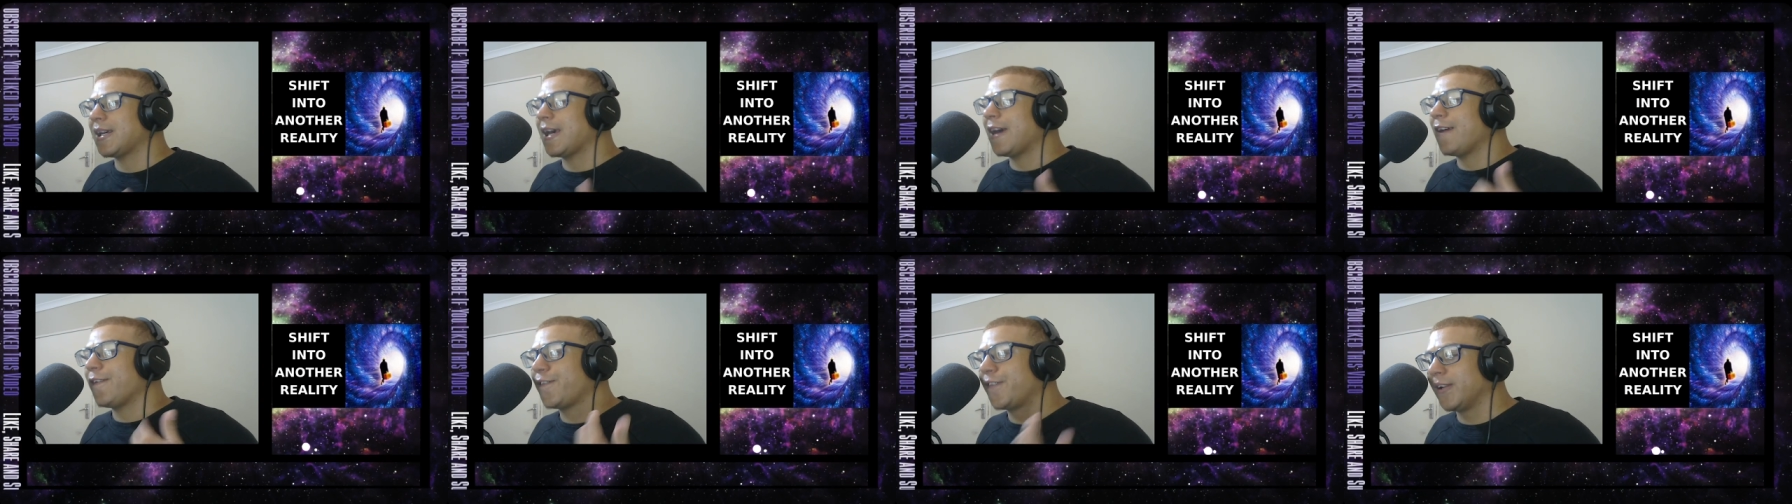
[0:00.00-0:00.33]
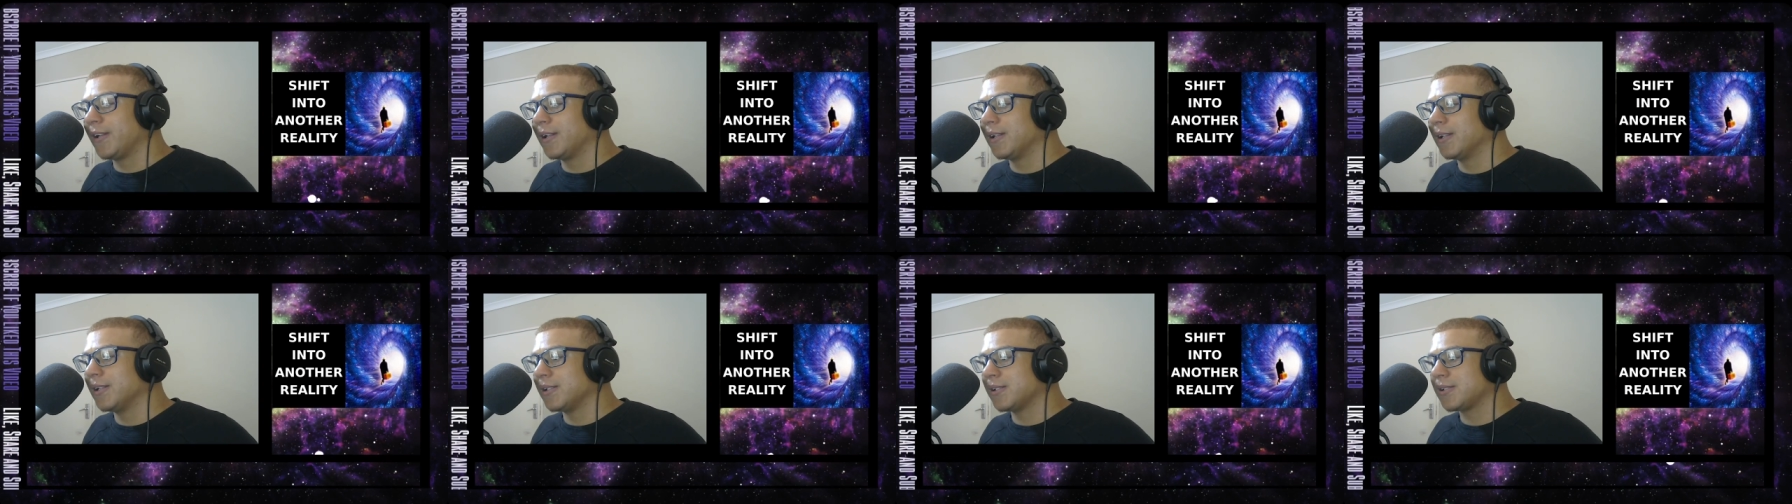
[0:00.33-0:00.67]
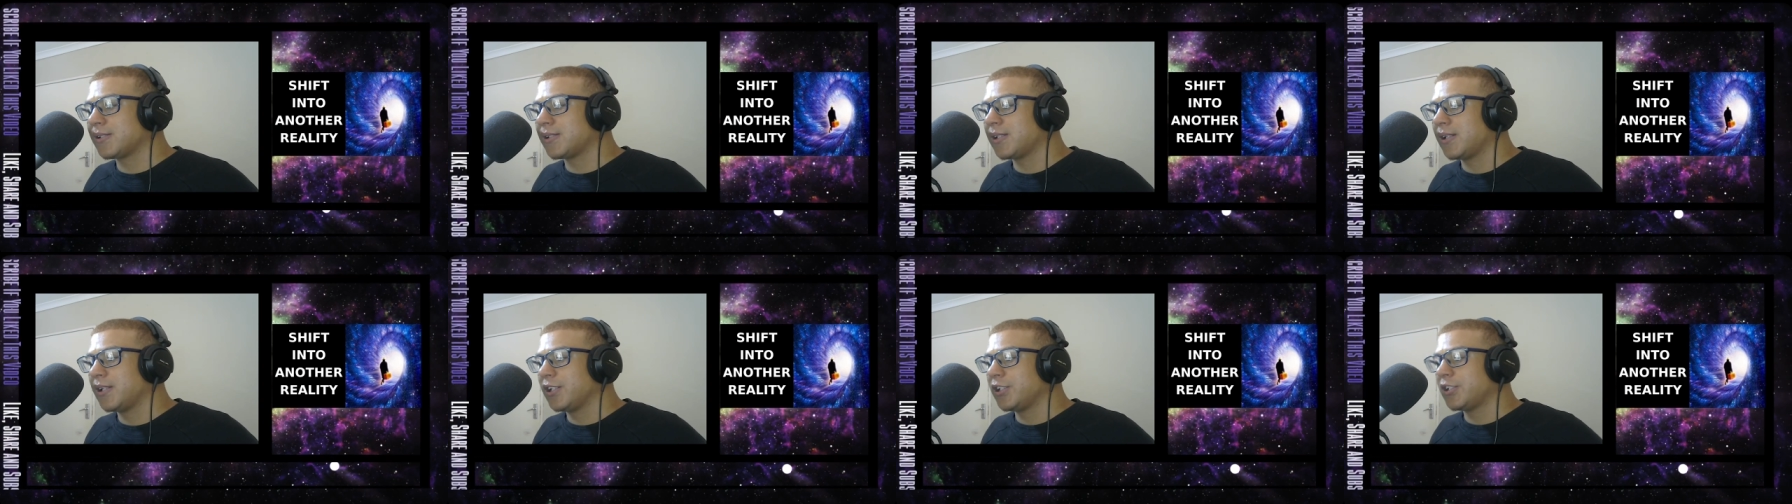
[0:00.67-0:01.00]

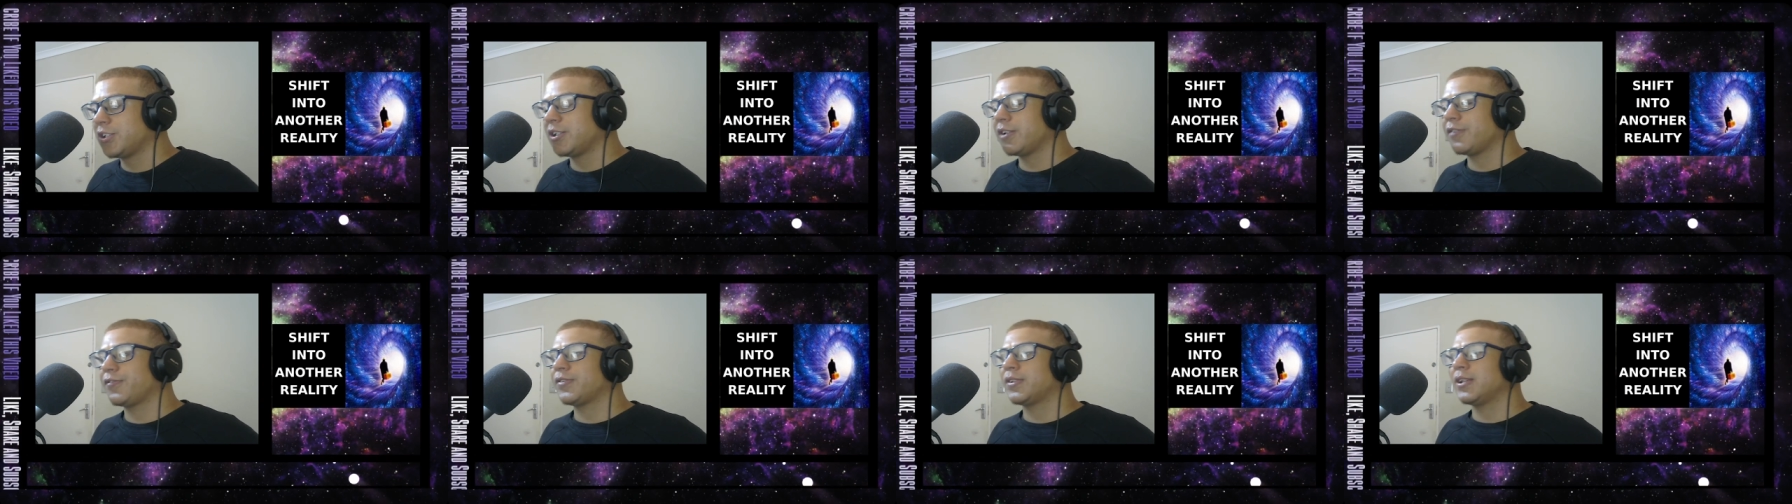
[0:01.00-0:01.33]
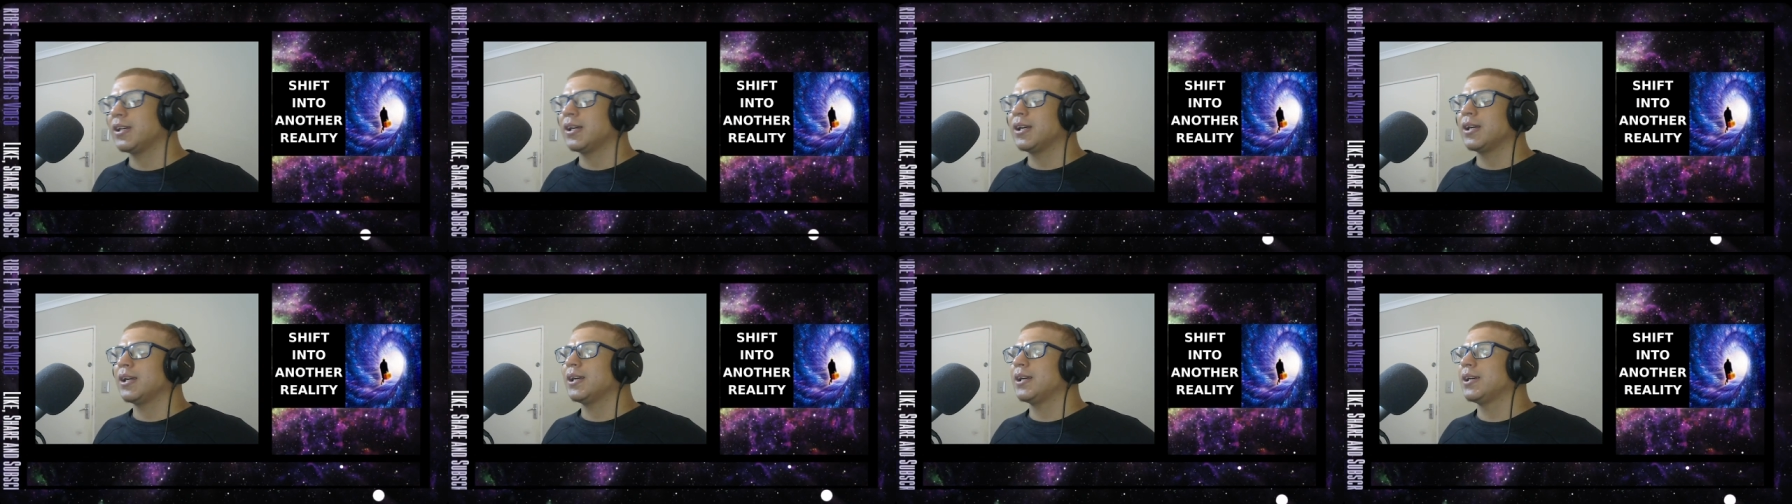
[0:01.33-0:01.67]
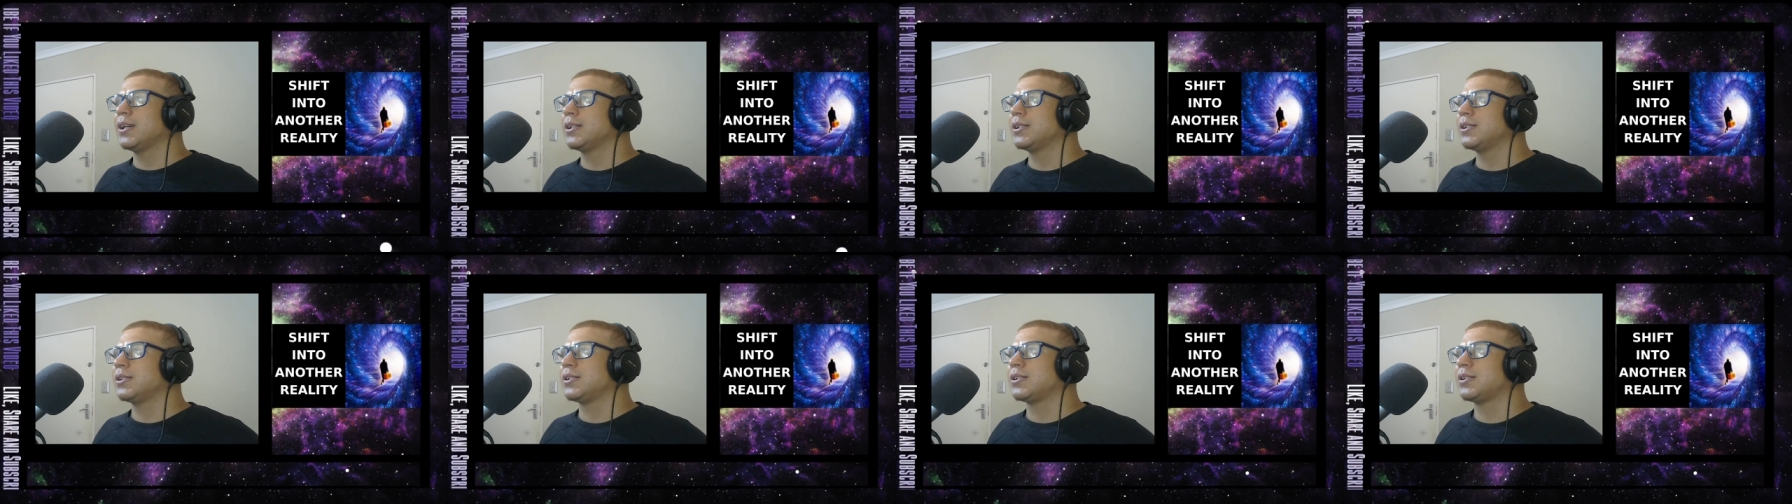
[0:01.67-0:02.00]
effortless. Shifting
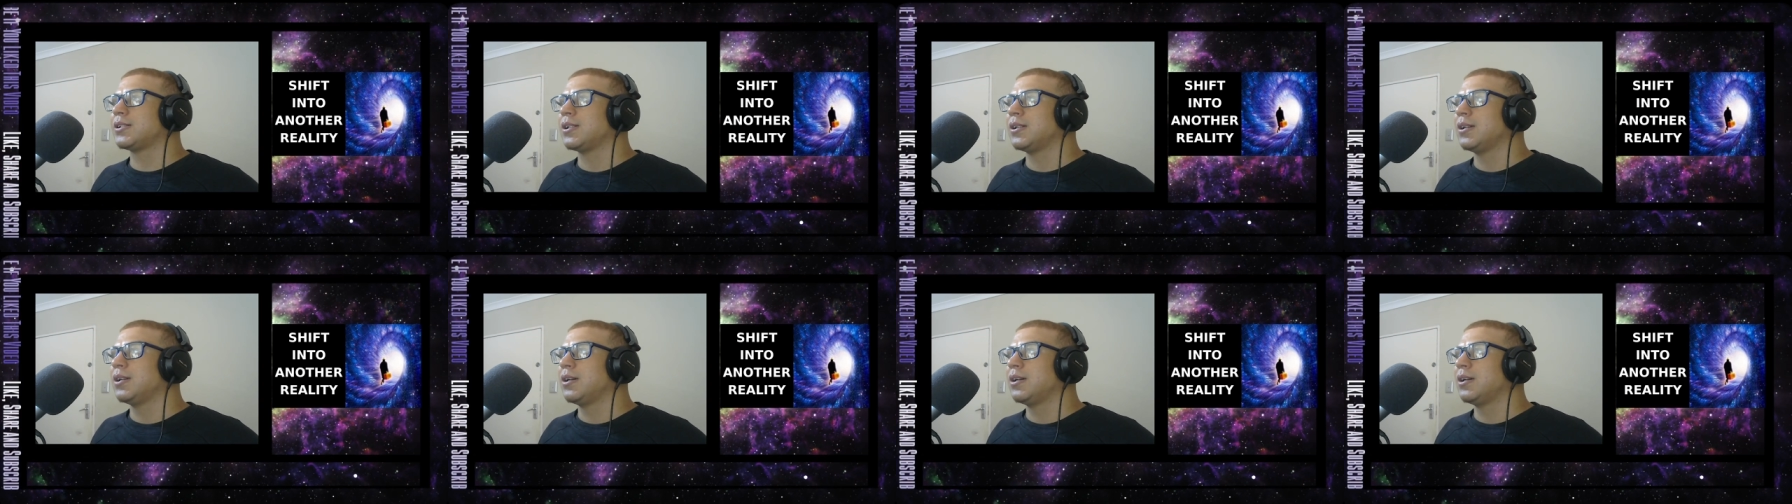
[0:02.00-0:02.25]
is